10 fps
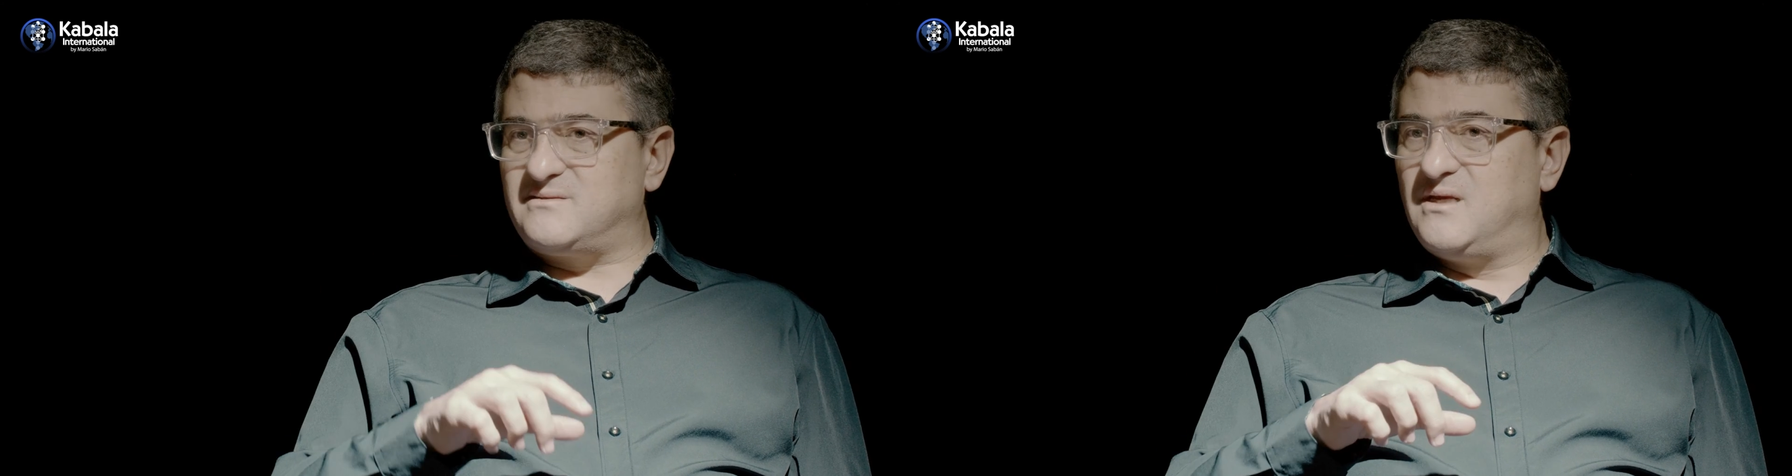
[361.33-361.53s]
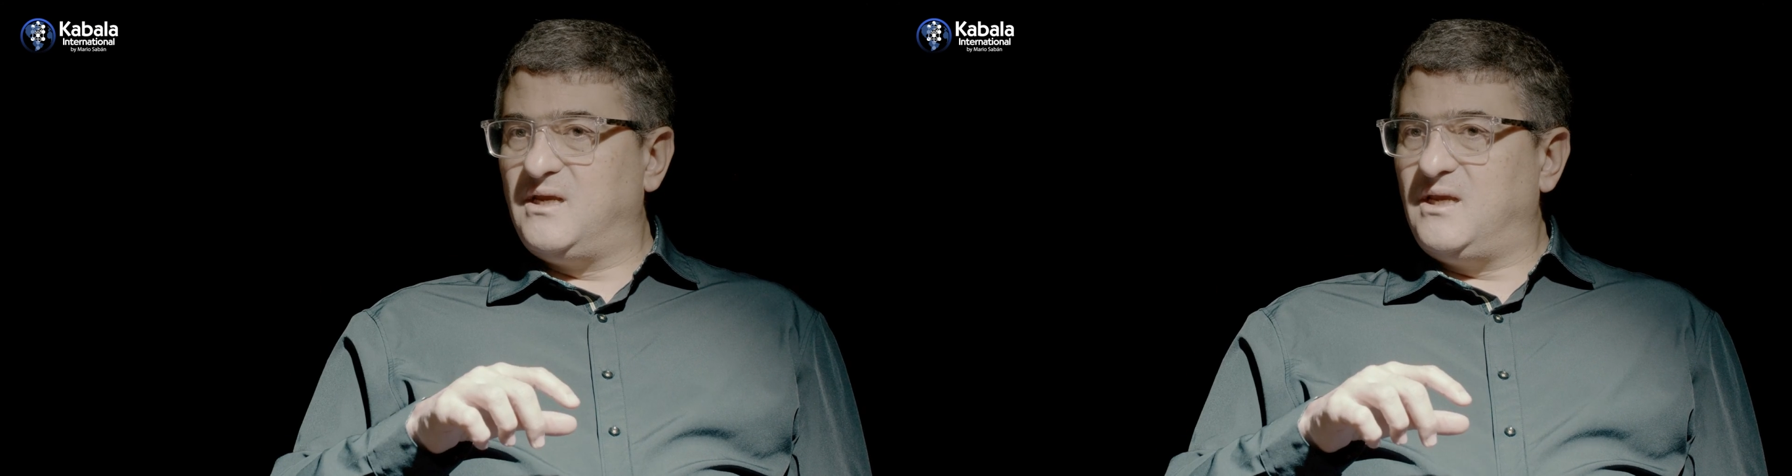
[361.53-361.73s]

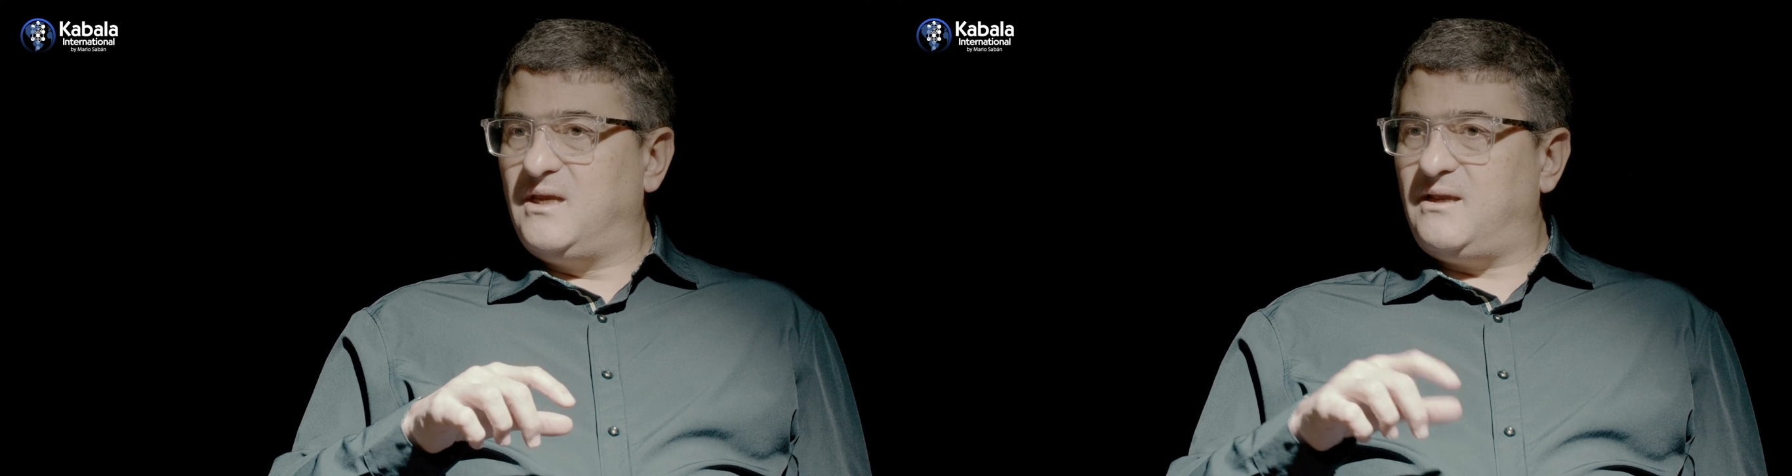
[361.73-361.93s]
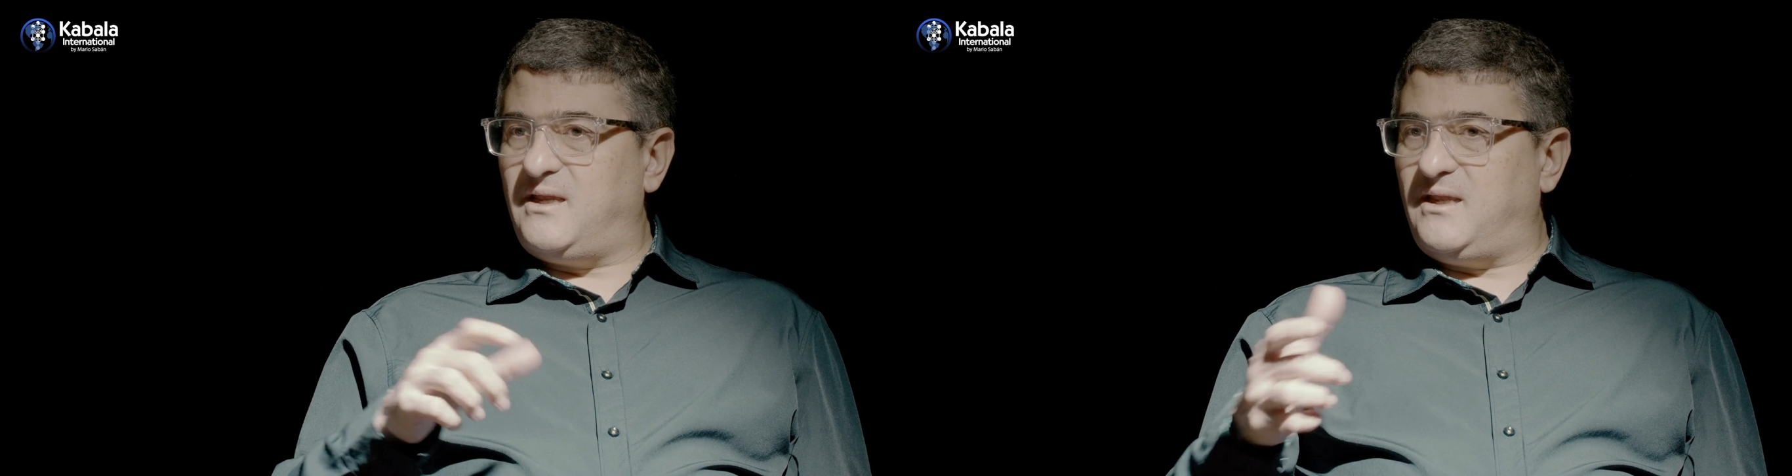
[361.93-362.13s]
The
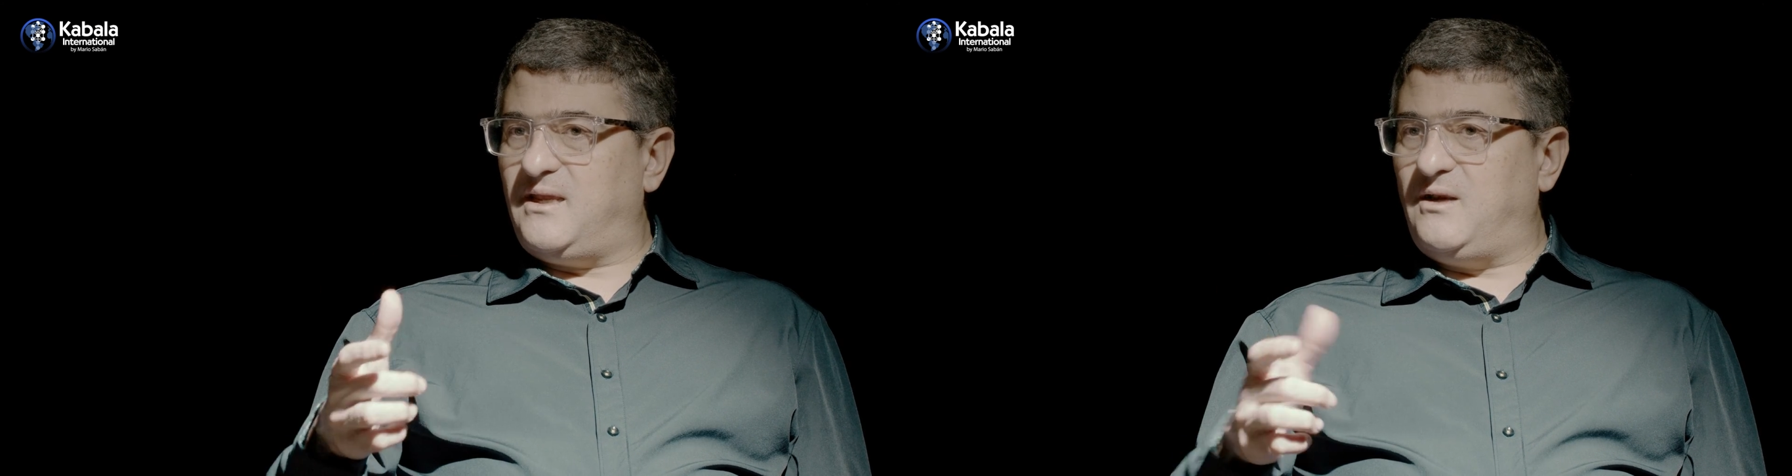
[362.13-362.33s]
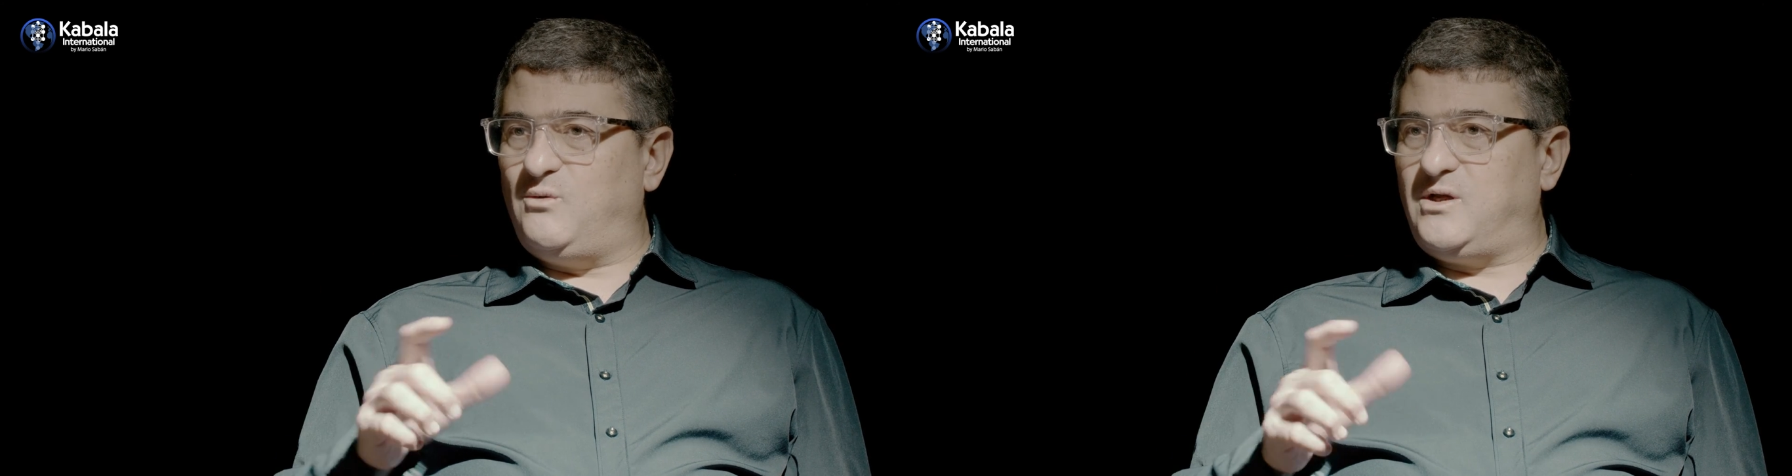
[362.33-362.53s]
only
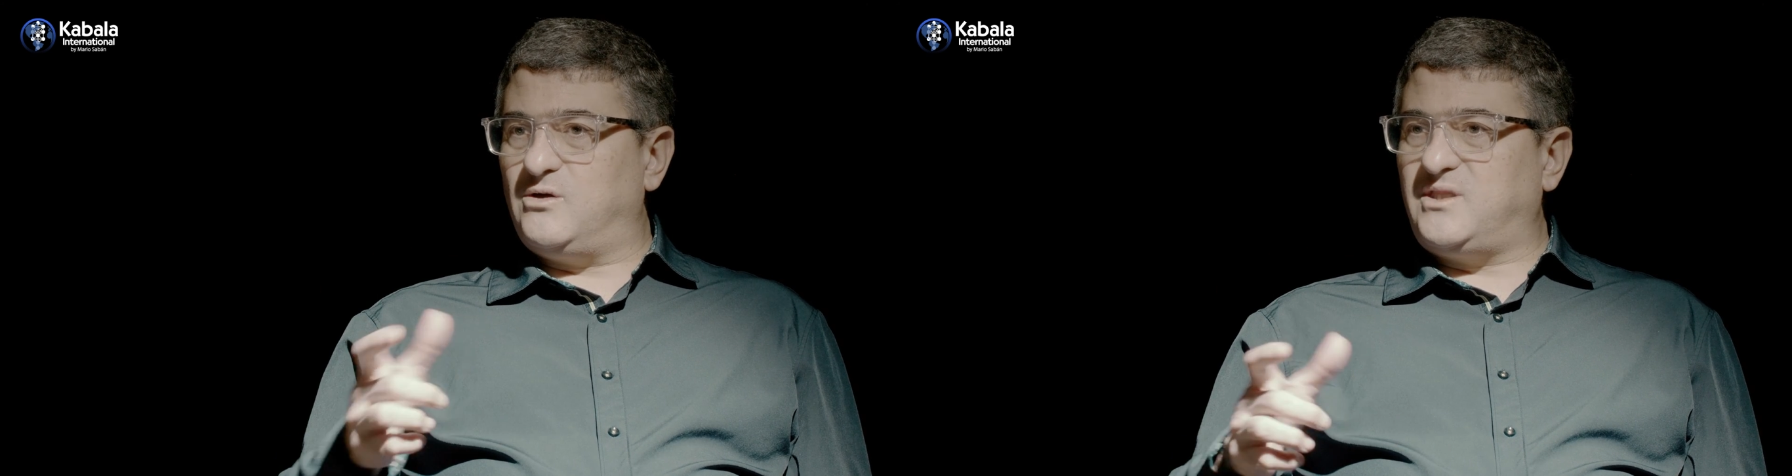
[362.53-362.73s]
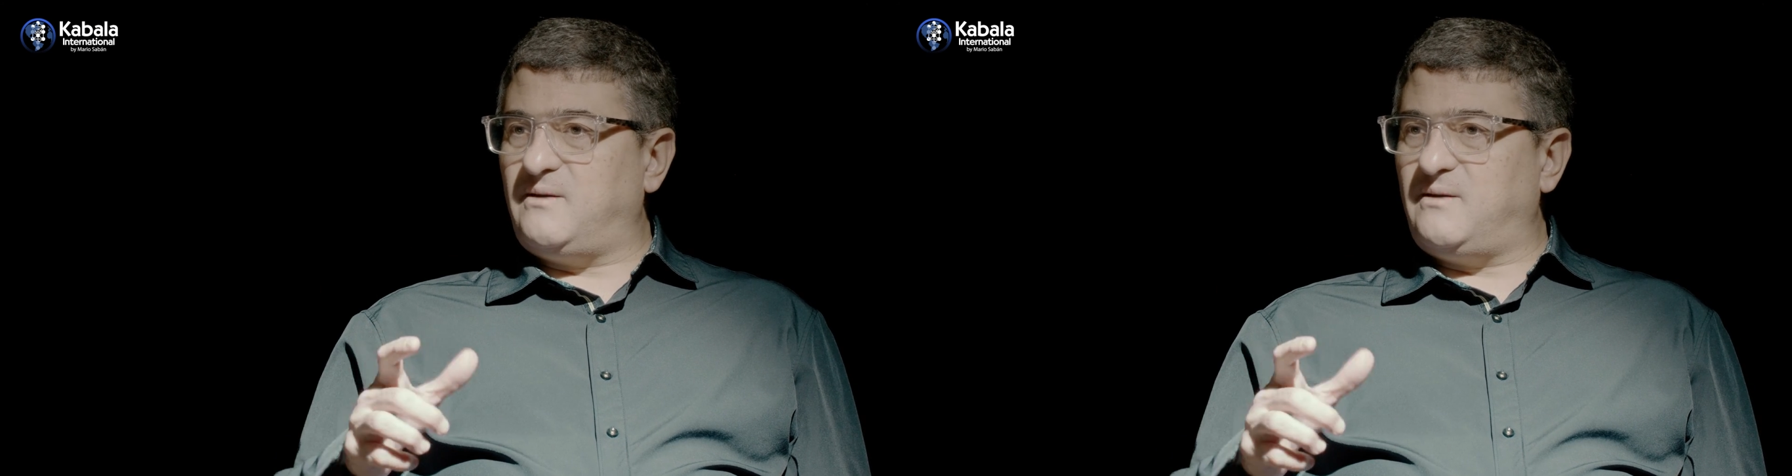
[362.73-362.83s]
issue is that